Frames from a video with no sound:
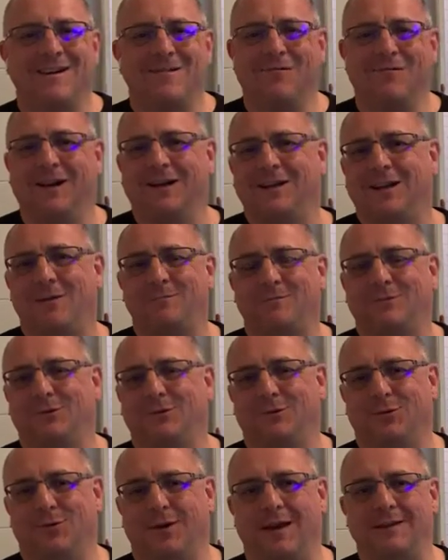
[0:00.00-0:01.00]
Welcome
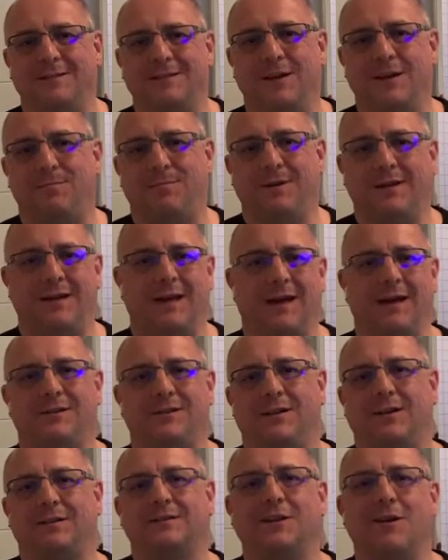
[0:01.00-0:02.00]
to SAP
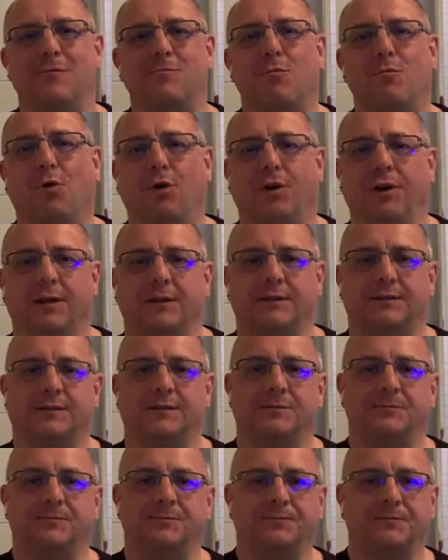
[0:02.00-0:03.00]
HXM Mornings.
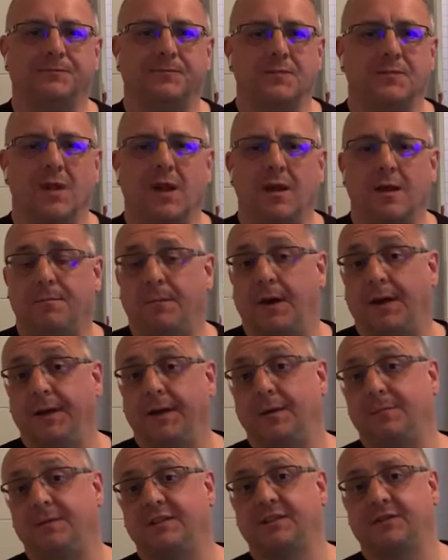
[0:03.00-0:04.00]
My
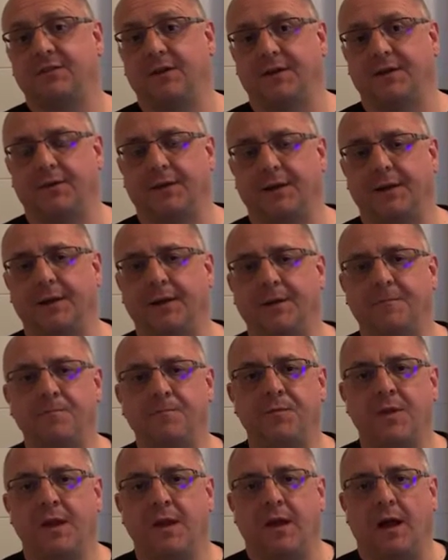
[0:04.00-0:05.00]
name is Sven Ringling.
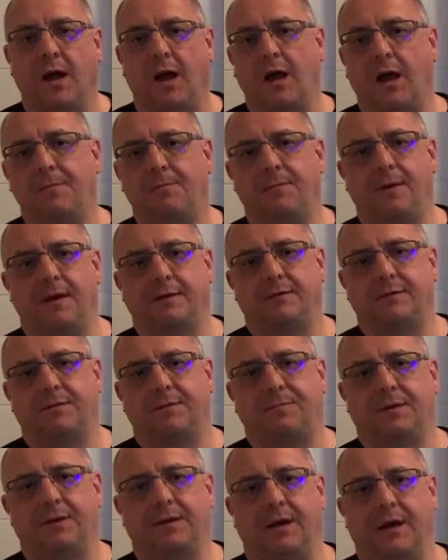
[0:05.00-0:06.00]
I'm SAP
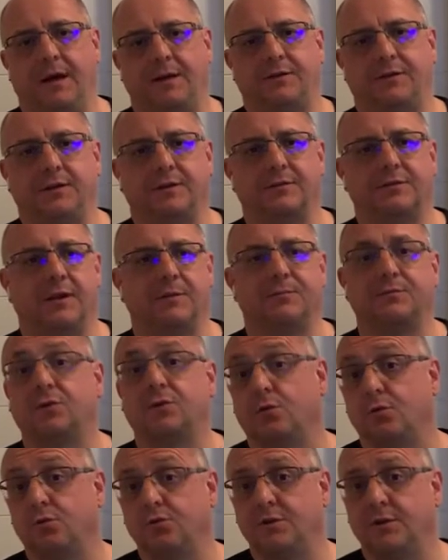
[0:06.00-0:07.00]
HXM
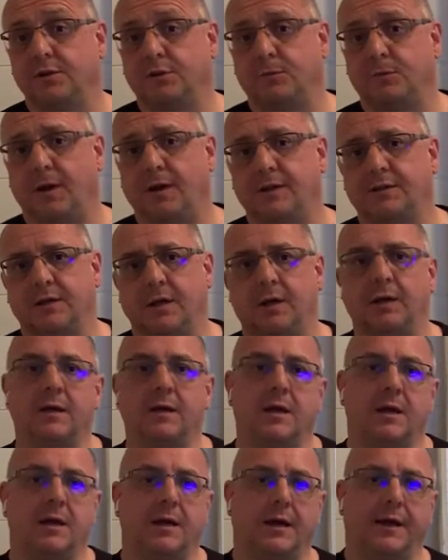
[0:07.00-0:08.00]
Solution Advisor
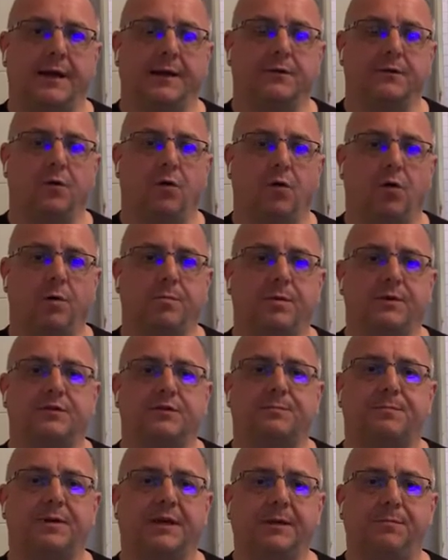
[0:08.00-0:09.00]
at Orbis
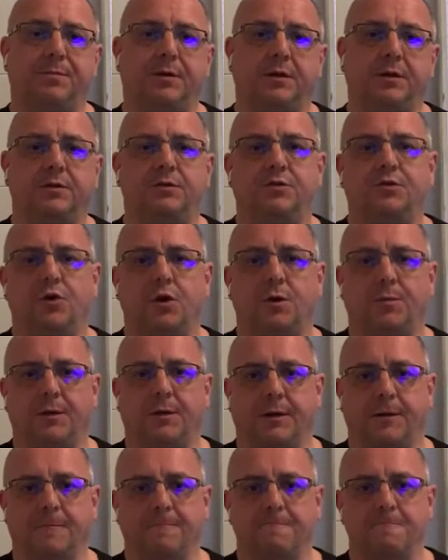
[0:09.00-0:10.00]
People in Germany.